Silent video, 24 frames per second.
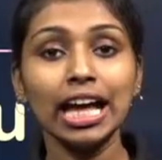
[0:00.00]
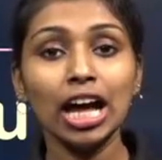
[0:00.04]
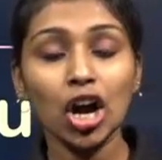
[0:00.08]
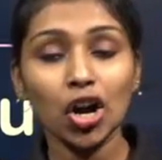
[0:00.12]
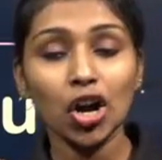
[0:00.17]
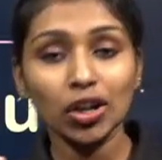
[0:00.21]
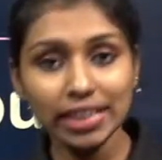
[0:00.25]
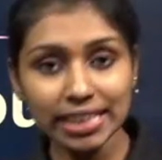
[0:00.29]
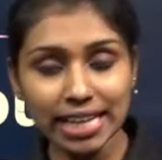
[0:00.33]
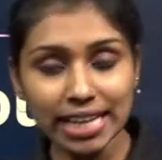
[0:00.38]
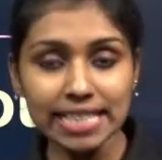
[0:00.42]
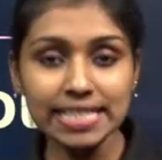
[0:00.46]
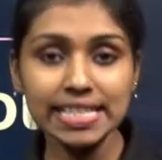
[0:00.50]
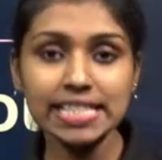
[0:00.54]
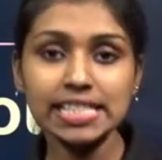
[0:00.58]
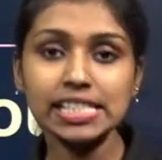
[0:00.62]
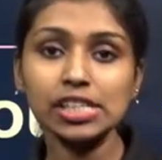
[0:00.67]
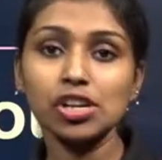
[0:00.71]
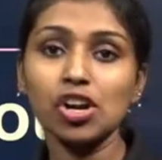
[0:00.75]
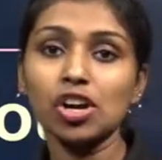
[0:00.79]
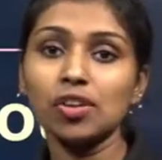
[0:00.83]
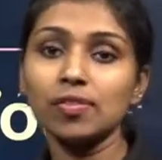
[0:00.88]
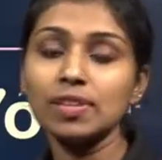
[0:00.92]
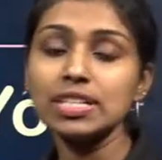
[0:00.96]
On the next
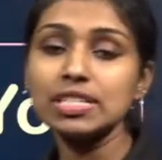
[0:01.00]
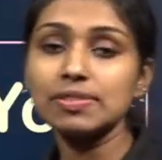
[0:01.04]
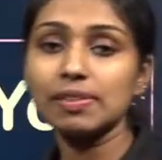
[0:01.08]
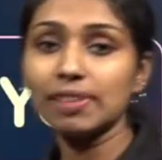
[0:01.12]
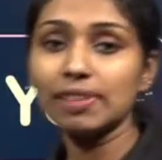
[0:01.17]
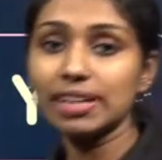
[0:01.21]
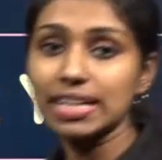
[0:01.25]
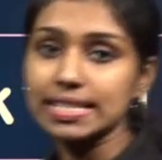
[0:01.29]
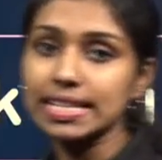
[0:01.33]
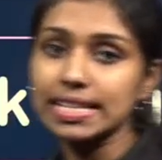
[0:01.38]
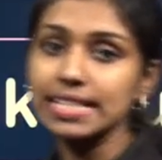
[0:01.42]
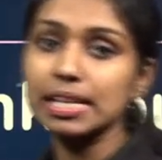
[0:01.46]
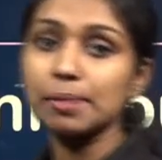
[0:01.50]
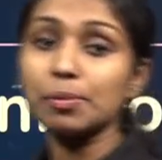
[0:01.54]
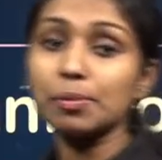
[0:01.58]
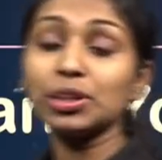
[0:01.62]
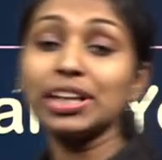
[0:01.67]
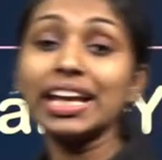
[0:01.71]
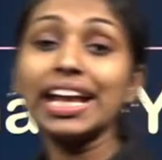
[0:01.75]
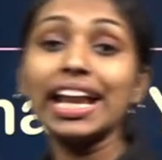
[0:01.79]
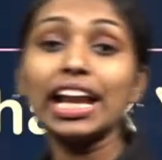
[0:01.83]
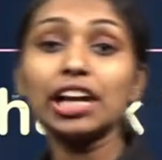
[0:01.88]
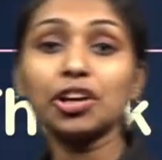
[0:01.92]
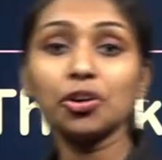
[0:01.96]
session onwards, we will discuss about
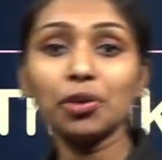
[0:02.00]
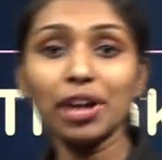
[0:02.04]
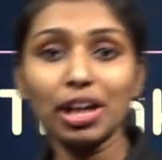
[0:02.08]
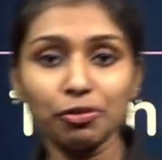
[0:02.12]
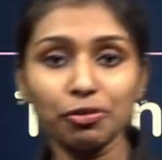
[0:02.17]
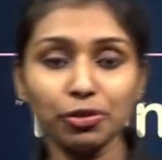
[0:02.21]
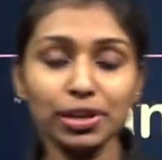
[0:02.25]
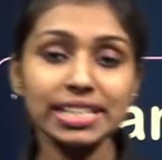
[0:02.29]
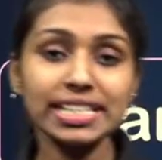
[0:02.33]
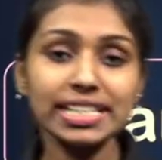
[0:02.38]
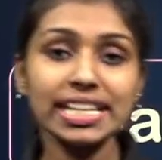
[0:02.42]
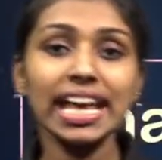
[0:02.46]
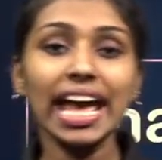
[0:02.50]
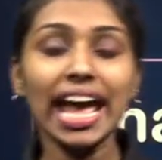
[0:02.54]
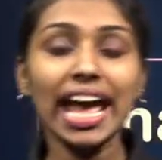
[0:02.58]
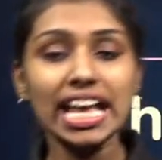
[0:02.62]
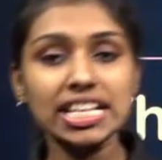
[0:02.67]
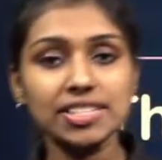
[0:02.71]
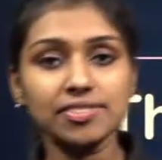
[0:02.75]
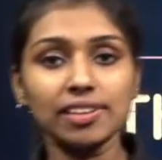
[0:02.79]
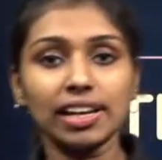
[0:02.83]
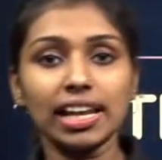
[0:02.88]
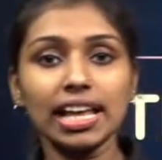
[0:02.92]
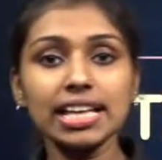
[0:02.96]
the electron affinity
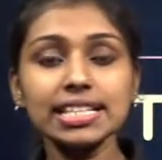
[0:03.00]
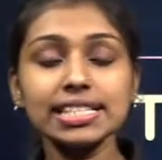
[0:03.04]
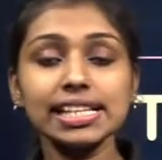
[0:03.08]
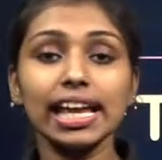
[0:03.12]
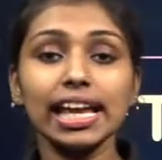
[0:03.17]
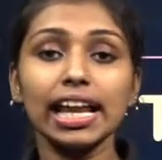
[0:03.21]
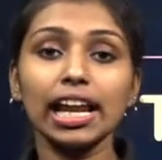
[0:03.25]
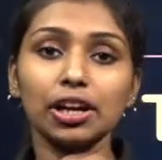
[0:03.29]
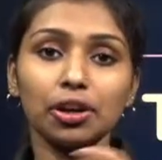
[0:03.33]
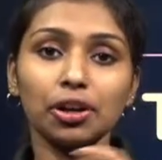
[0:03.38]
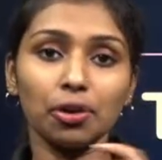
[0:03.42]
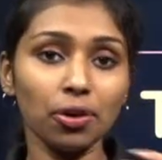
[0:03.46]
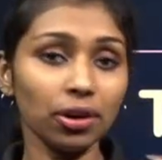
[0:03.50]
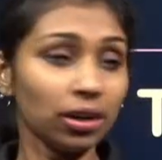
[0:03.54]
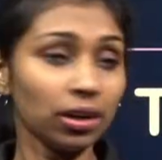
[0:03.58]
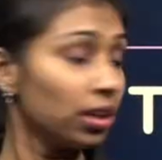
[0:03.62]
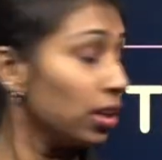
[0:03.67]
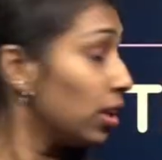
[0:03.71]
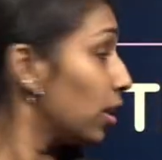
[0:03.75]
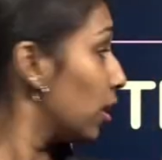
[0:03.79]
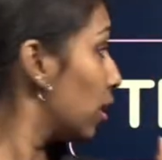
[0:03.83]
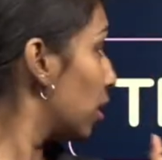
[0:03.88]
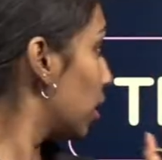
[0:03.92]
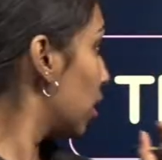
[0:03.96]
as well as electron
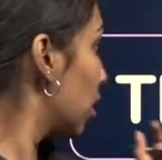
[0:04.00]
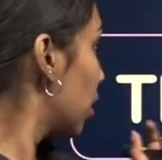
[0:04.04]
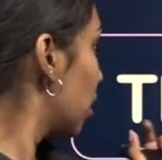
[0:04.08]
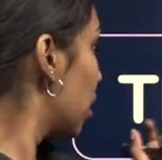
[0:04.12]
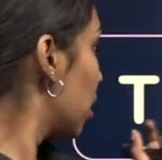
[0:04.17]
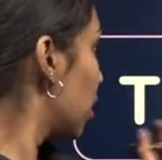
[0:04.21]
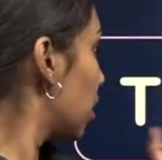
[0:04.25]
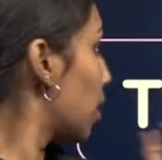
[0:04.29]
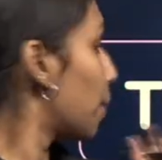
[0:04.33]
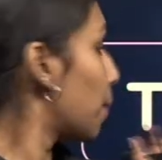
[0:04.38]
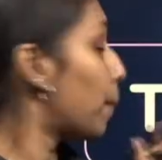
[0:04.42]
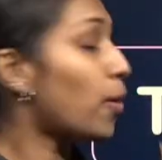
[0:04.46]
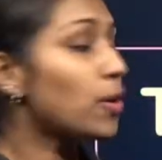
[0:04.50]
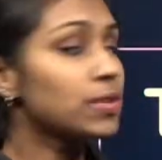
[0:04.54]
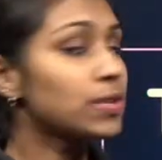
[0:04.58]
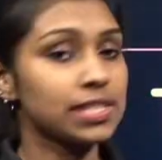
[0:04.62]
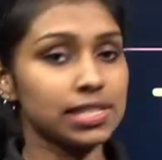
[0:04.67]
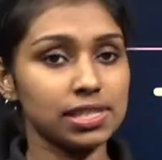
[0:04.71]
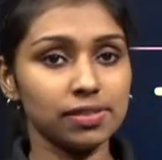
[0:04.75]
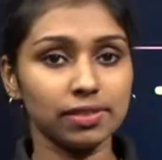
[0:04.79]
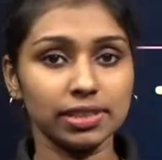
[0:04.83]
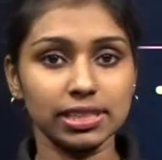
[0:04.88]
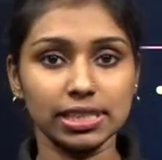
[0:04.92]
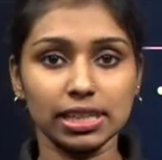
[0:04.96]

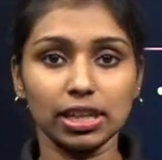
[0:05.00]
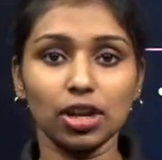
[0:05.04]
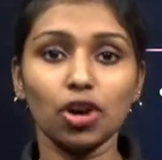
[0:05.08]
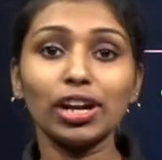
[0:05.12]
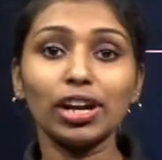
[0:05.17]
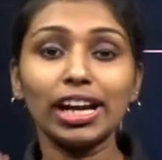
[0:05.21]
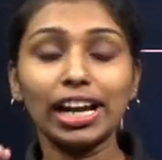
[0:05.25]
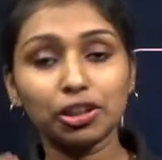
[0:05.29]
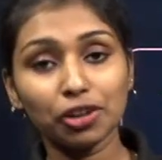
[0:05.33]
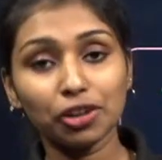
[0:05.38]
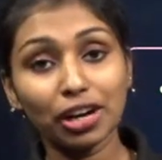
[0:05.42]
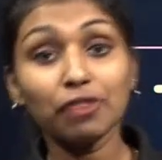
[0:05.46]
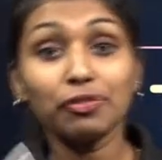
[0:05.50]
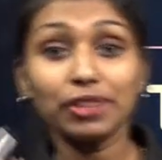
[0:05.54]
positivity or electron